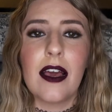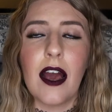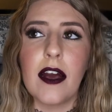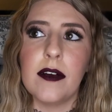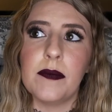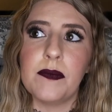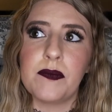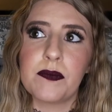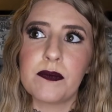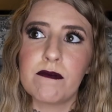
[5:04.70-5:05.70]

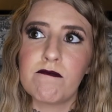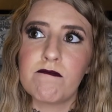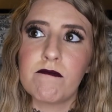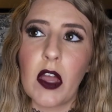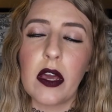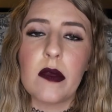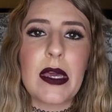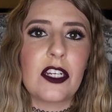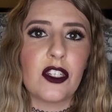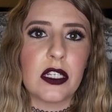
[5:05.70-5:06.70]
um, Haunted
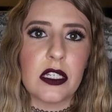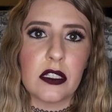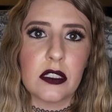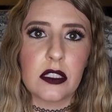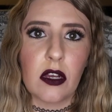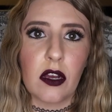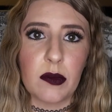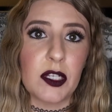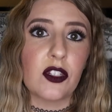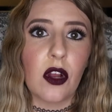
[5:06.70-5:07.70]
Mansion is
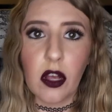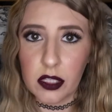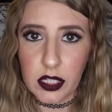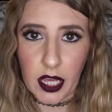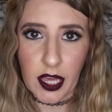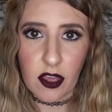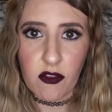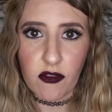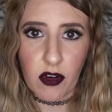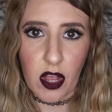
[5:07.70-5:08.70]
Haunted Mansion Holiday
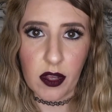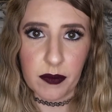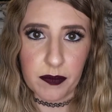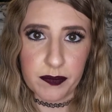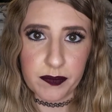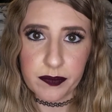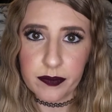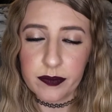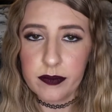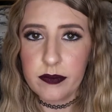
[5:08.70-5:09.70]
from,
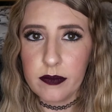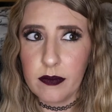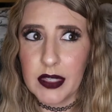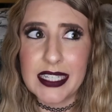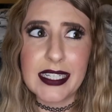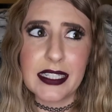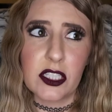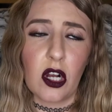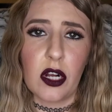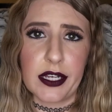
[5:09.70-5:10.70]
I think
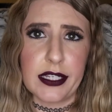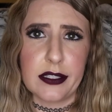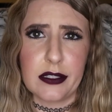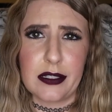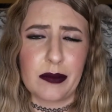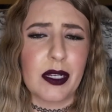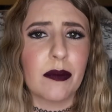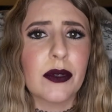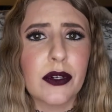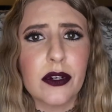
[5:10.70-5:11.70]
it's August,
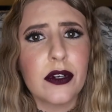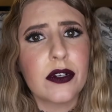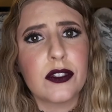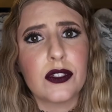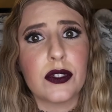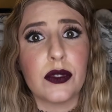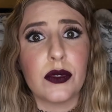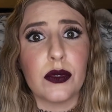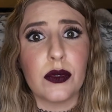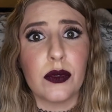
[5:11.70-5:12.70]
September
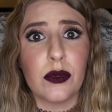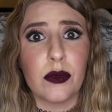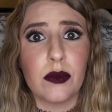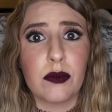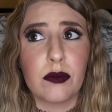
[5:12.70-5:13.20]
to